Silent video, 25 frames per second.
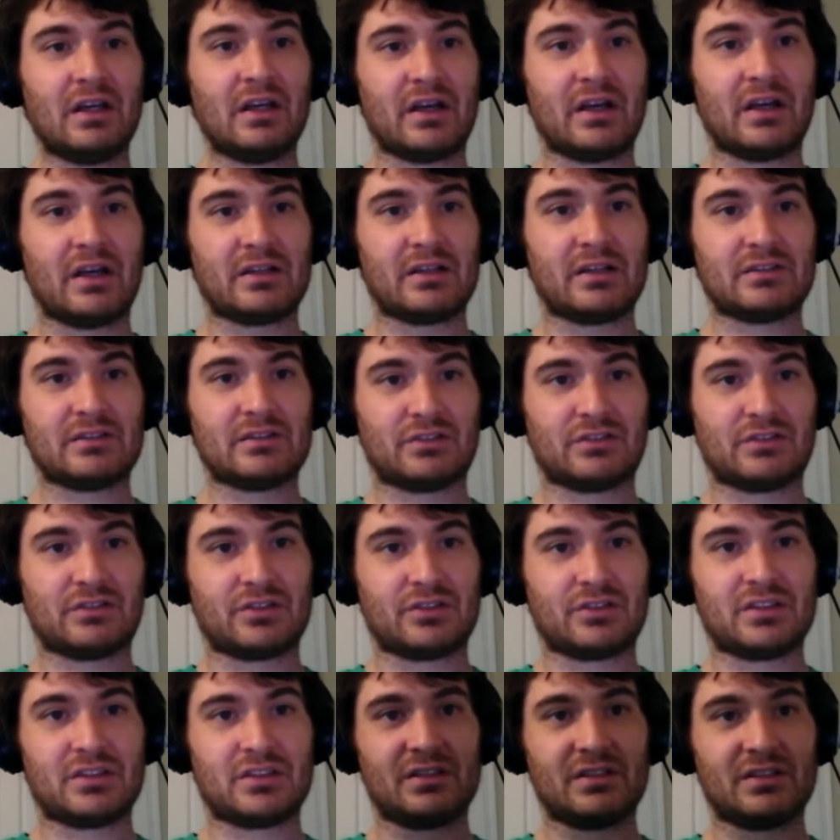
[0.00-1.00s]
It
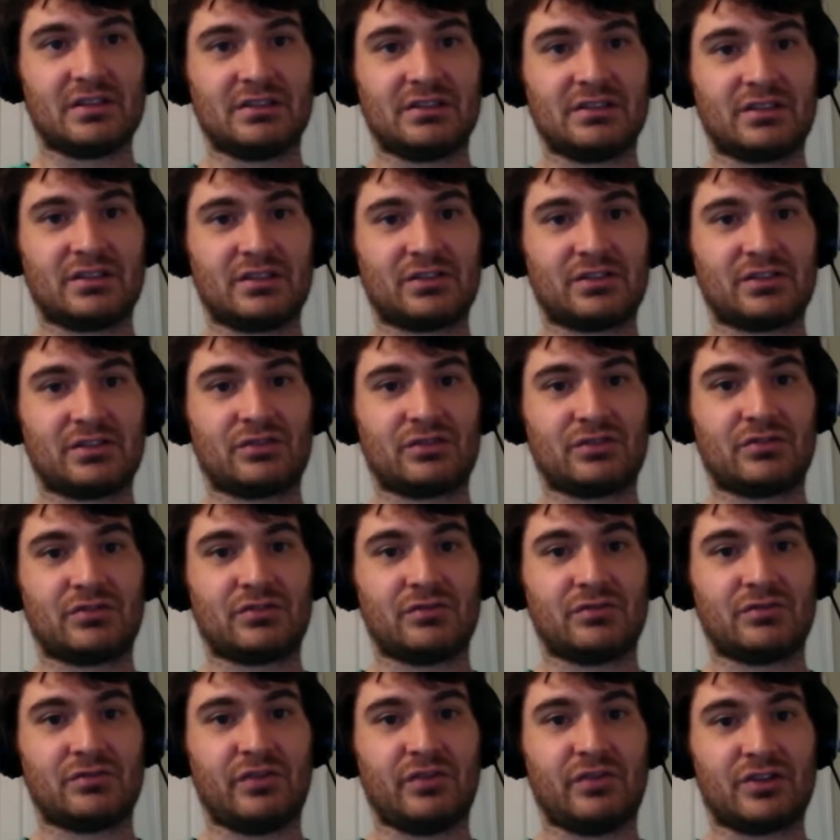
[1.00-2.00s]
turns in
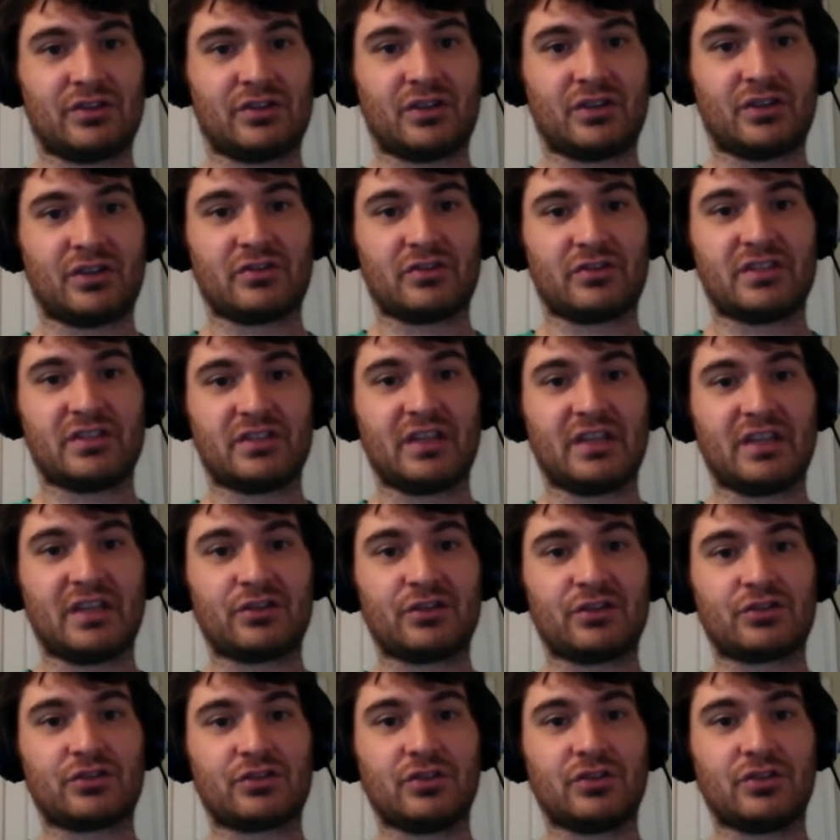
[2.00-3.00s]
his fair share of
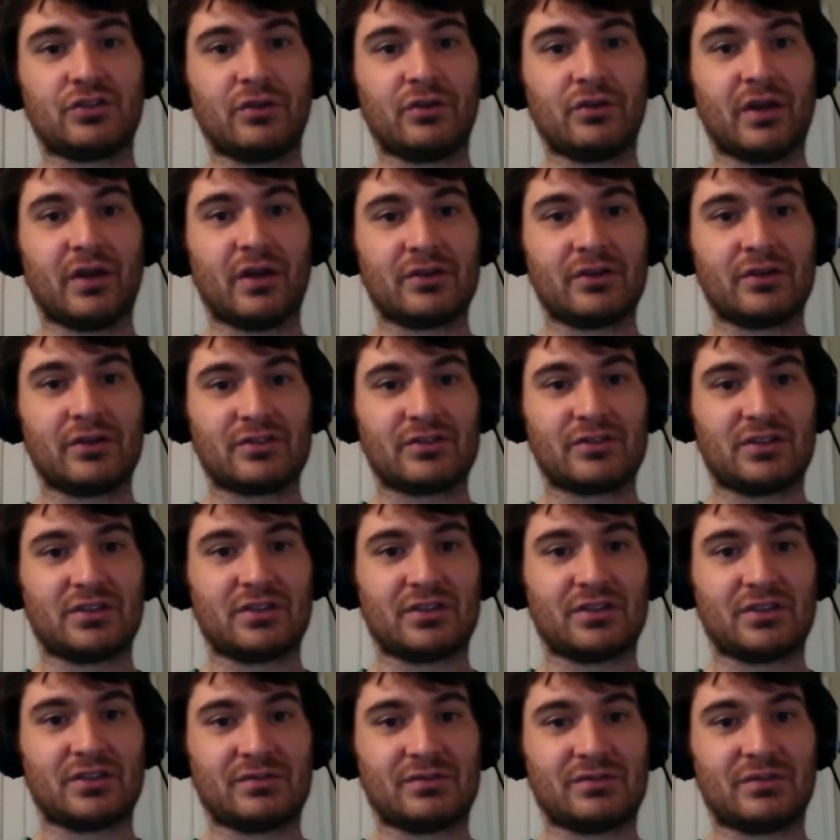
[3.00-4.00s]
stinkers too, though.
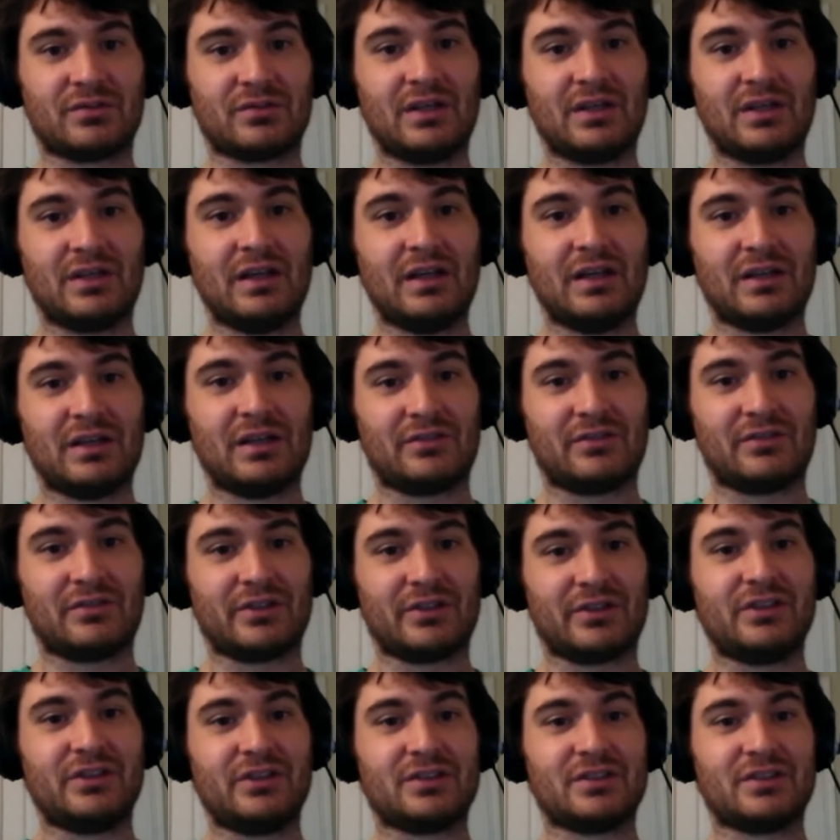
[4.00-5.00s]
So if
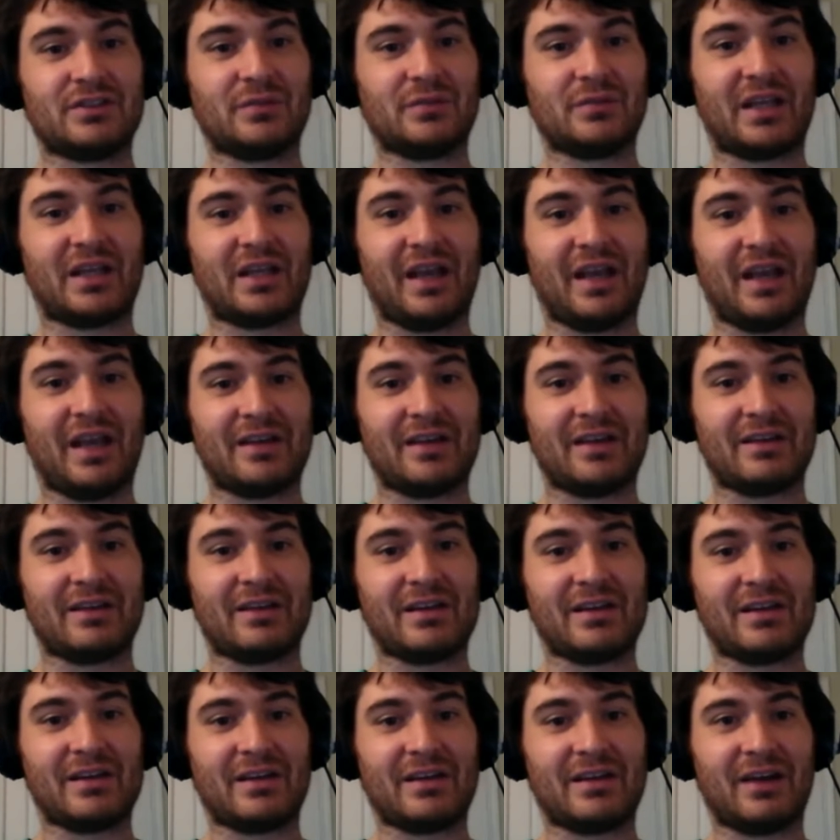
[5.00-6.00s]
you're using McCann,
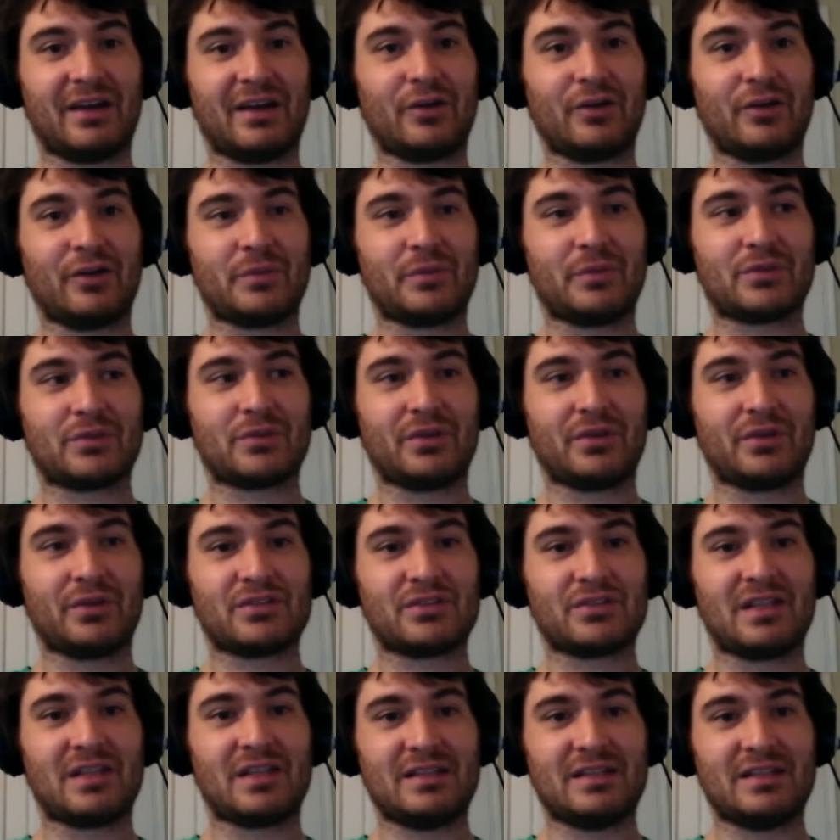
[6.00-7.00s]
I gotta hope it's one of
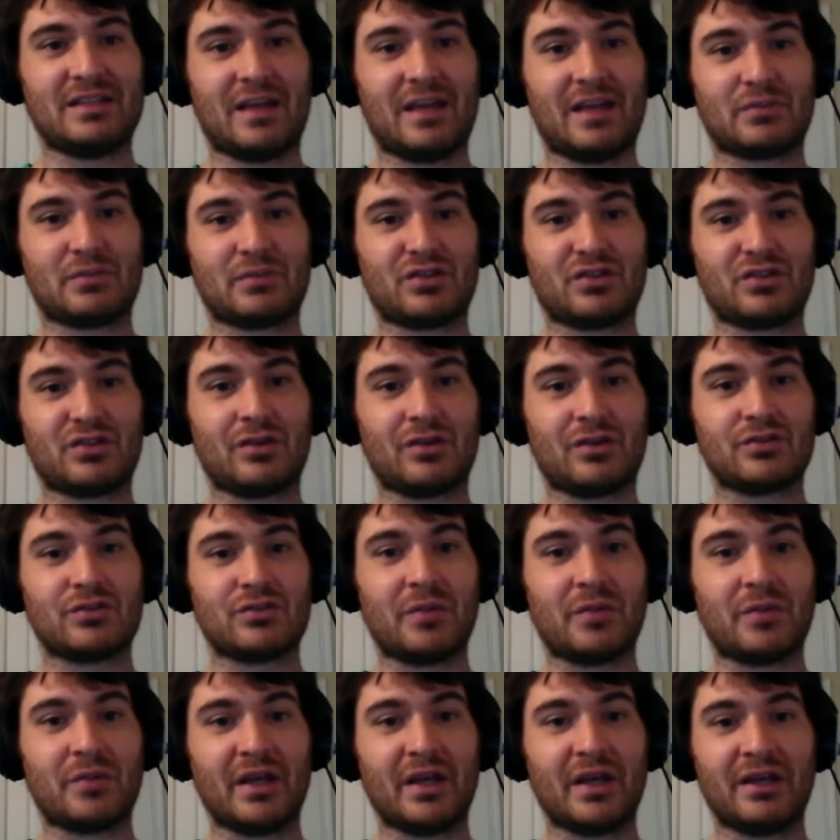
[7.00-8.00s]
those days Happ
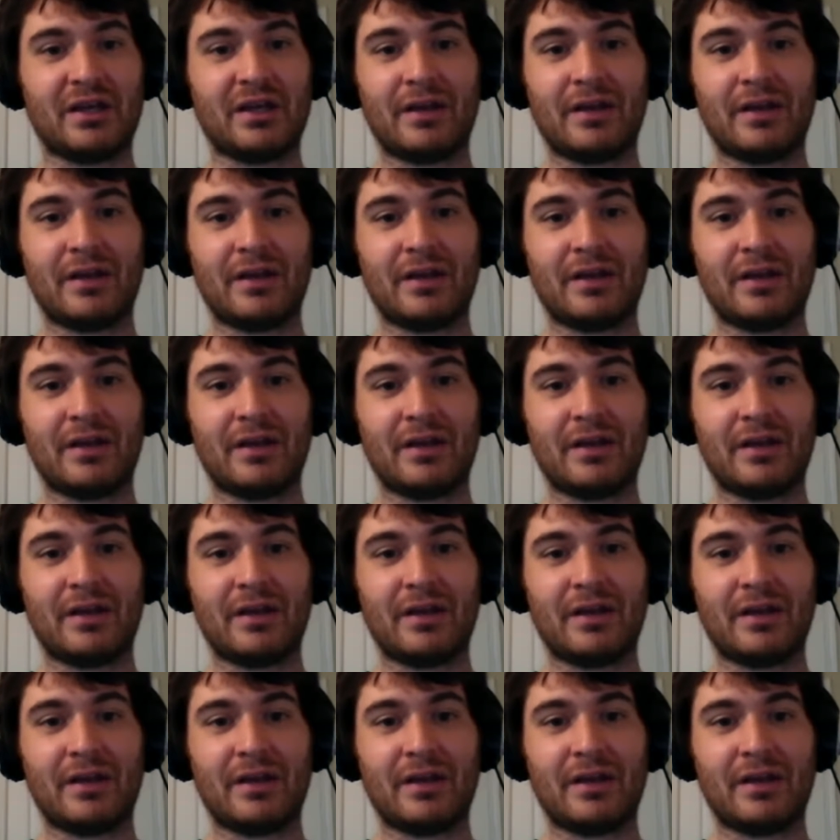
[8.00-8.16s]
struggles a bit.